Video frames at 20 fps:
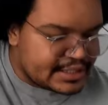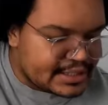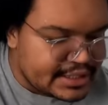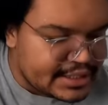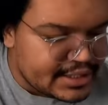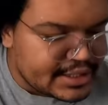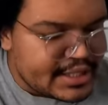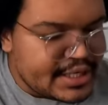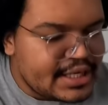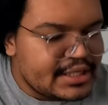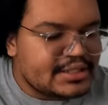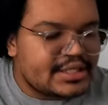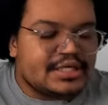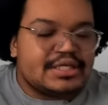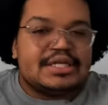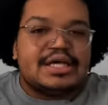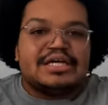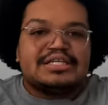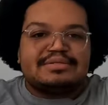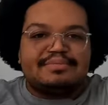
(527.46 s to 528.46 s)
the
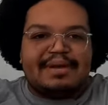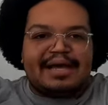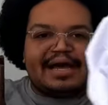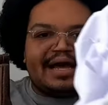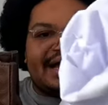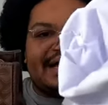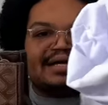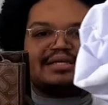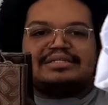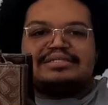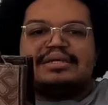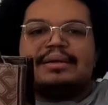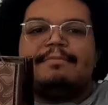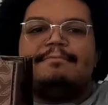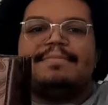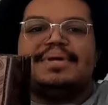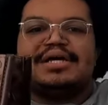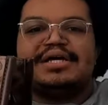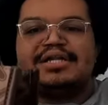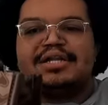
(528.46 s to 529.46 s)
dust bags,
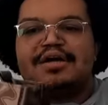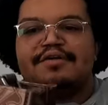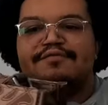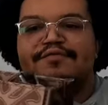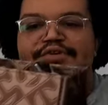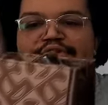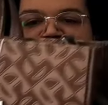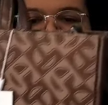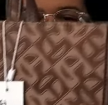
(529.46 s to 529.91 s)
big enough for